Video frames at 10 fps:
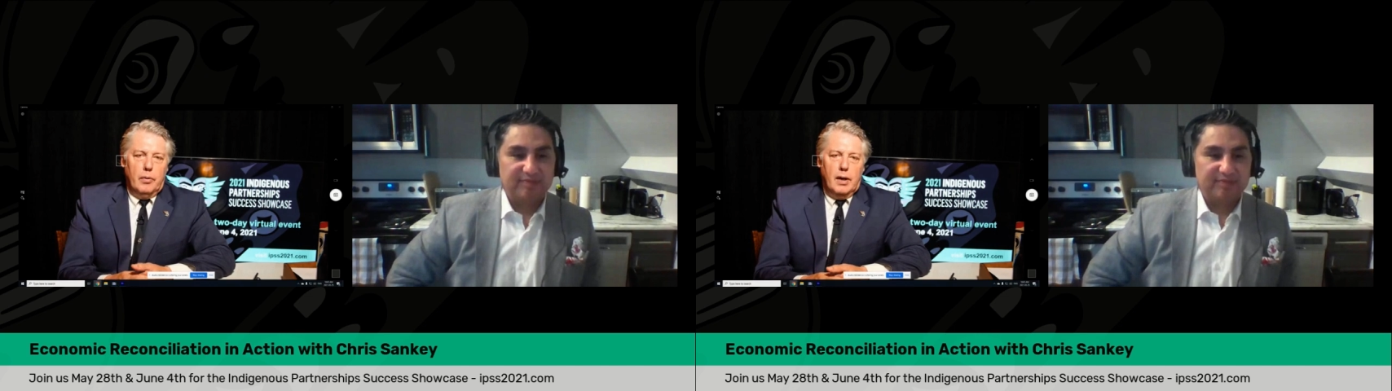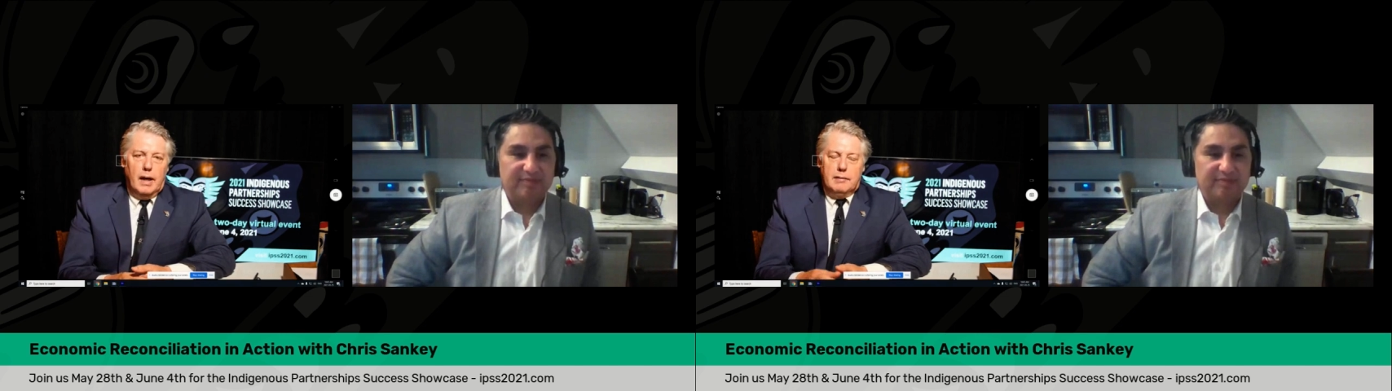
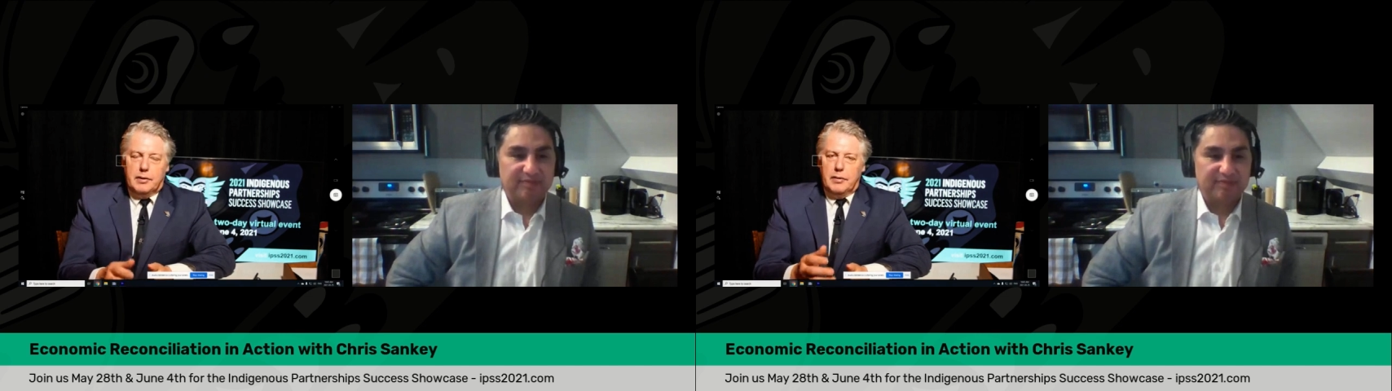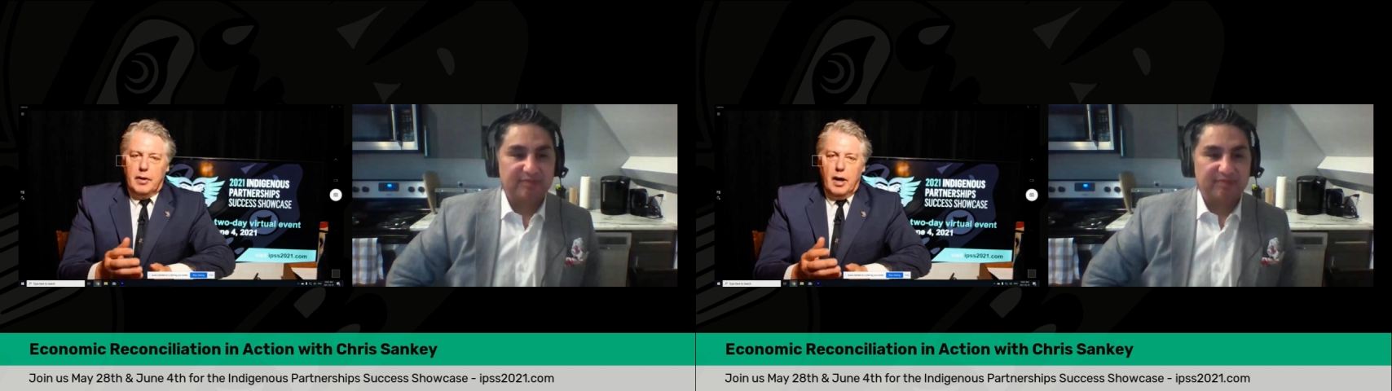Speaker 1: own
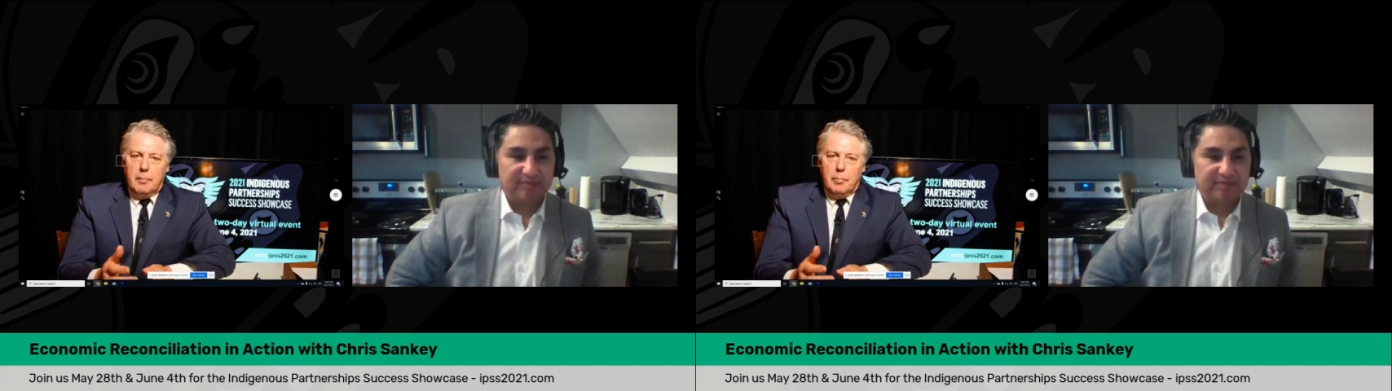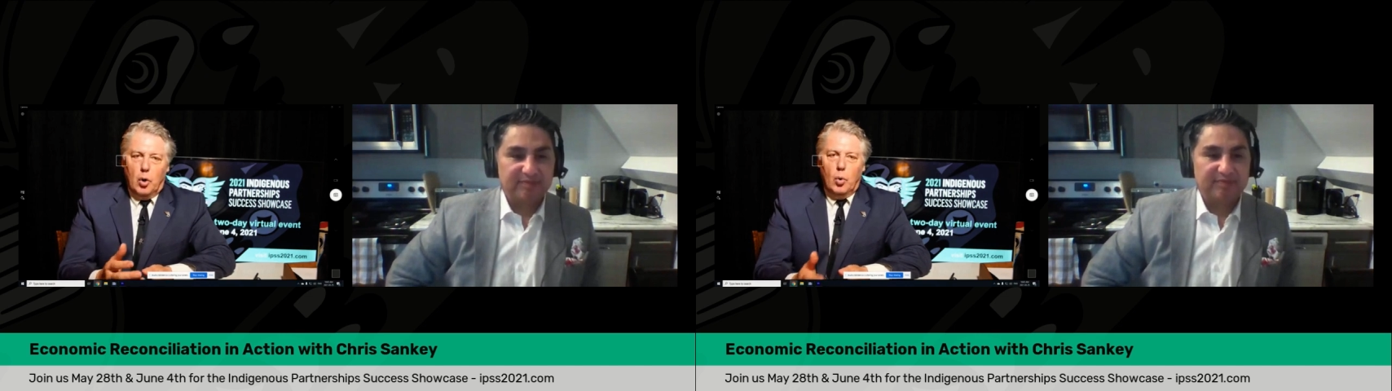lives they're
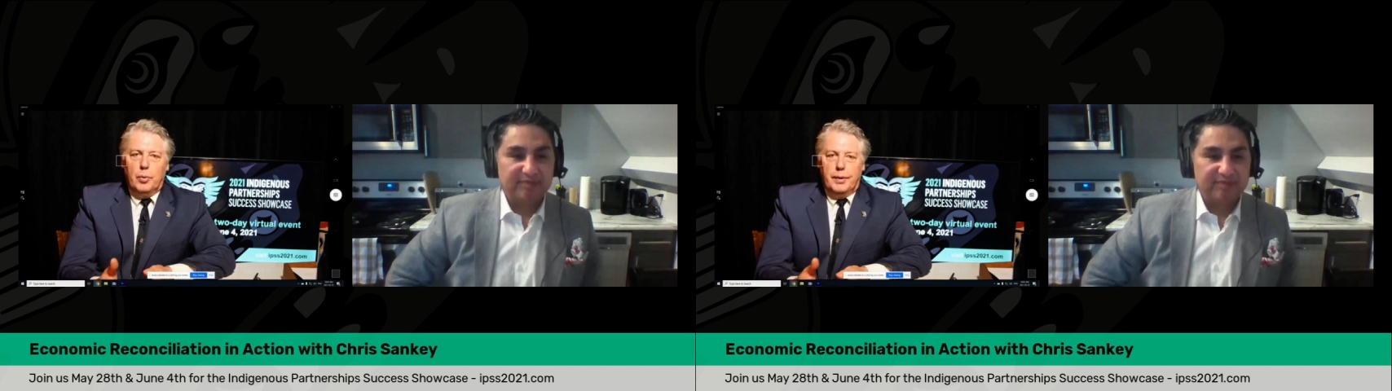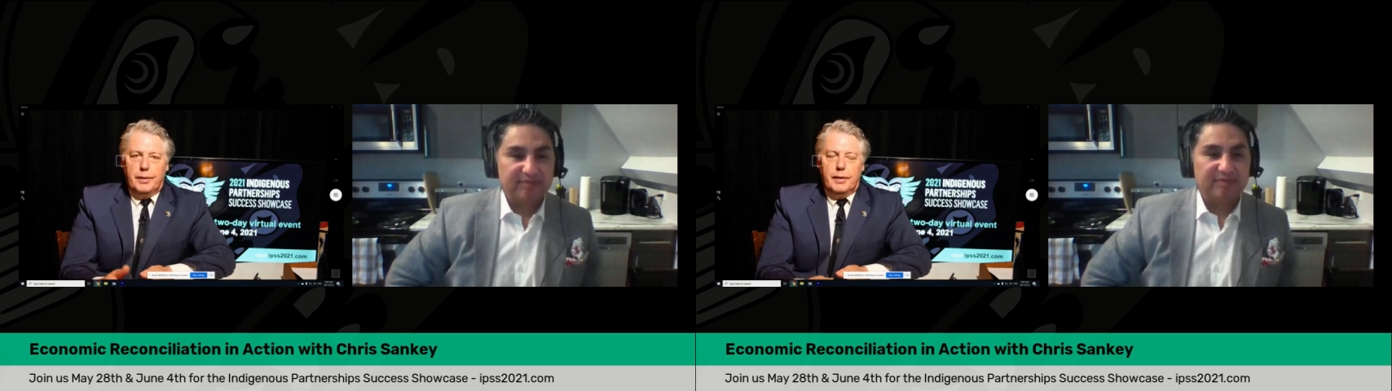not
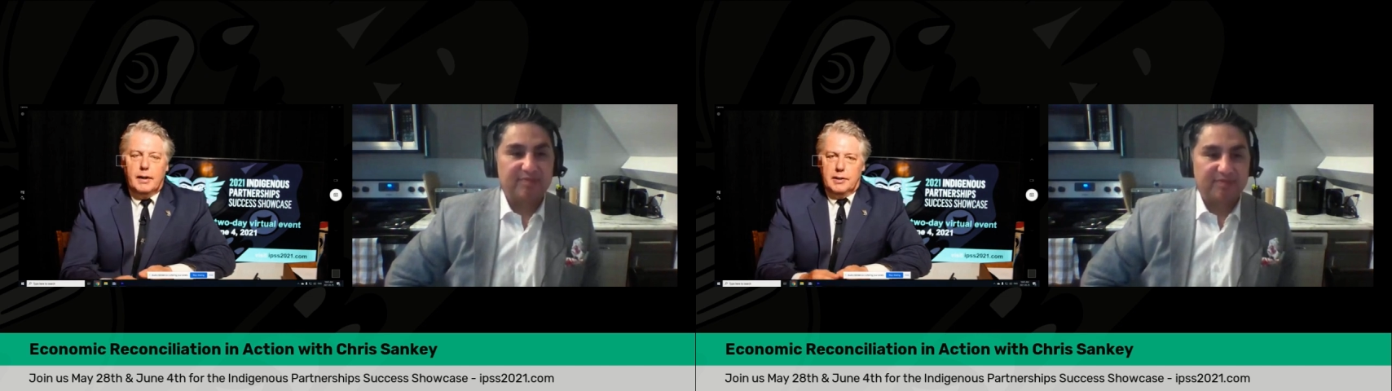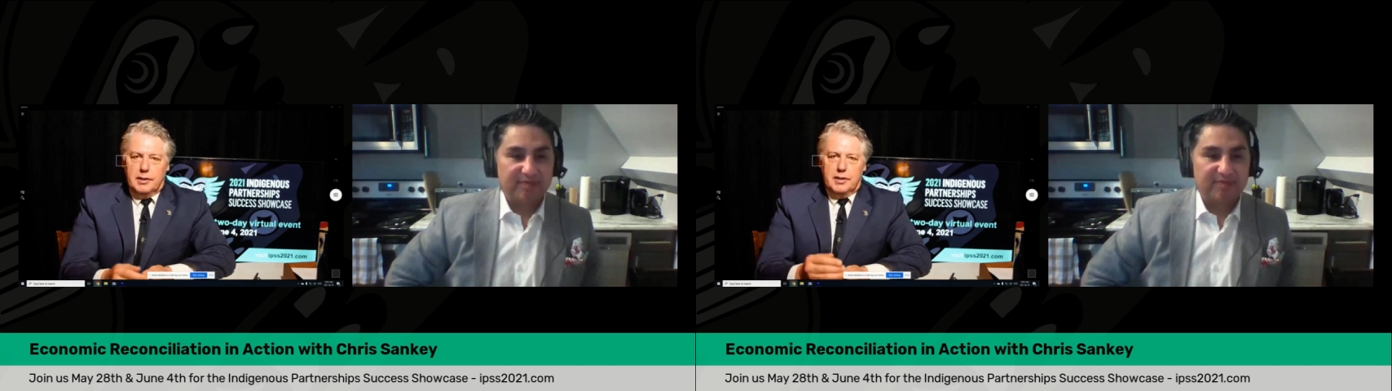beholden
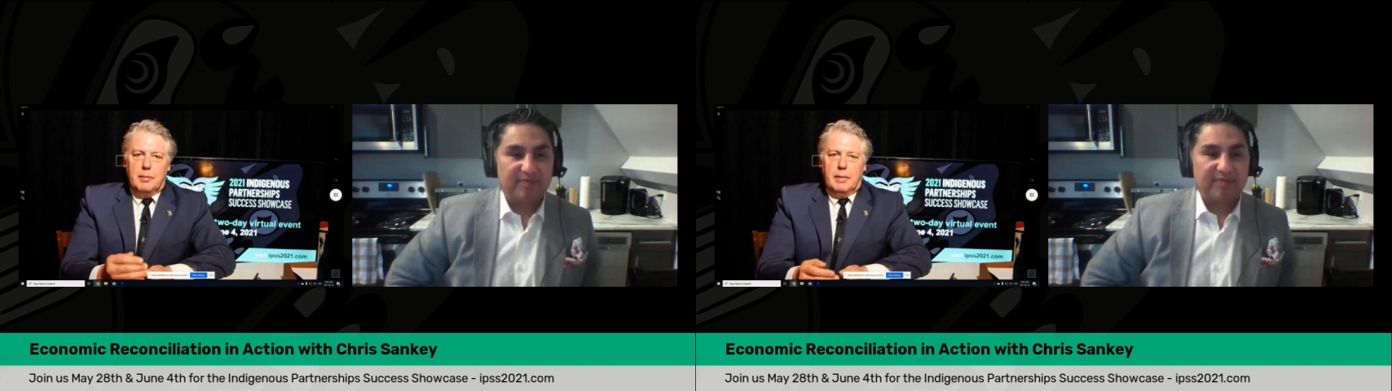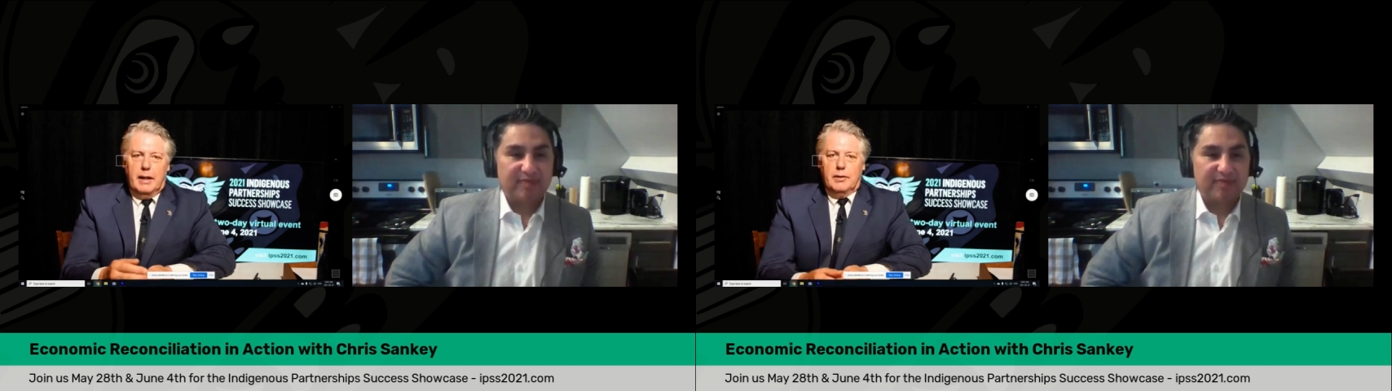to
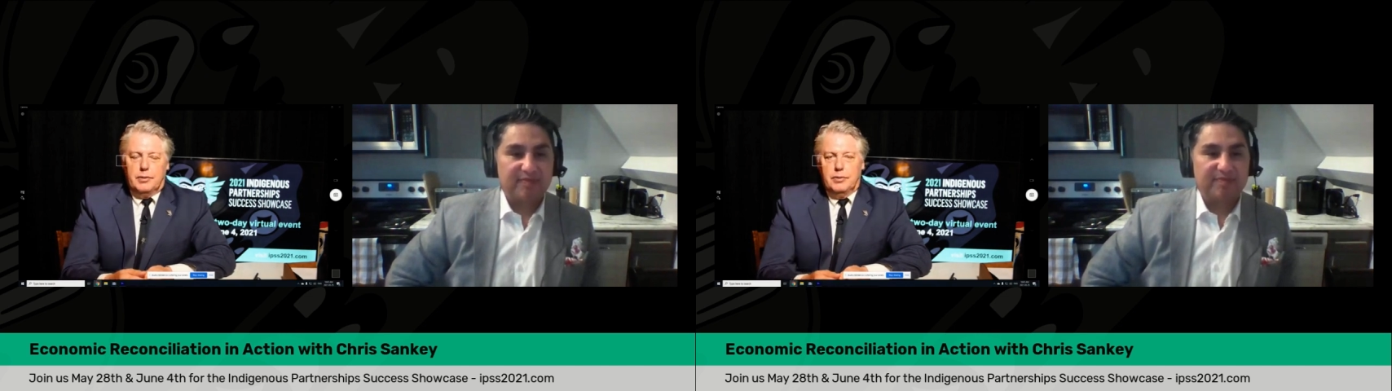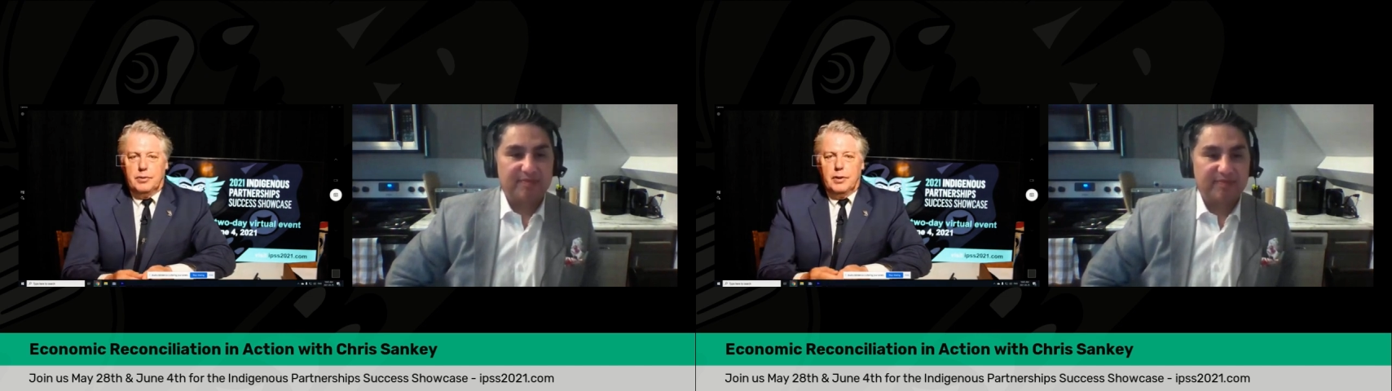somebody
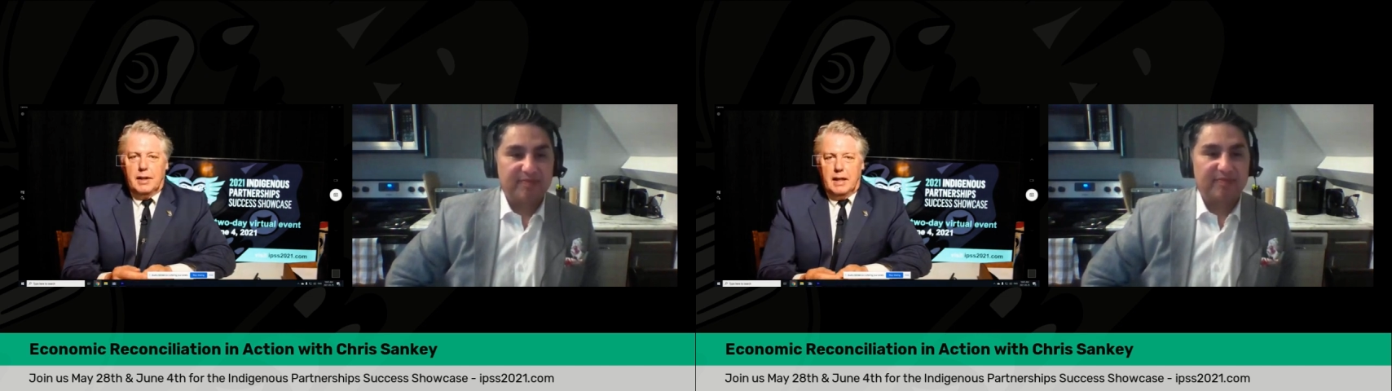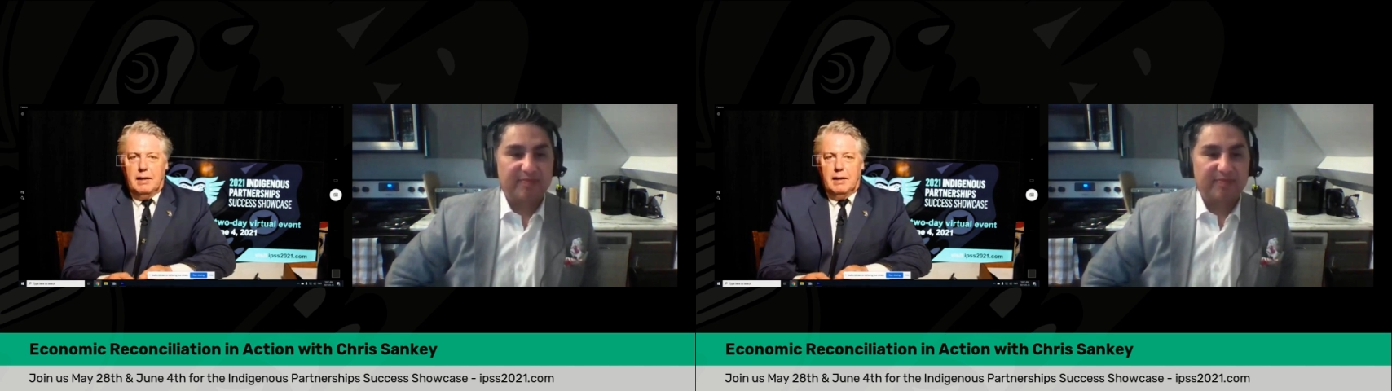else who's going to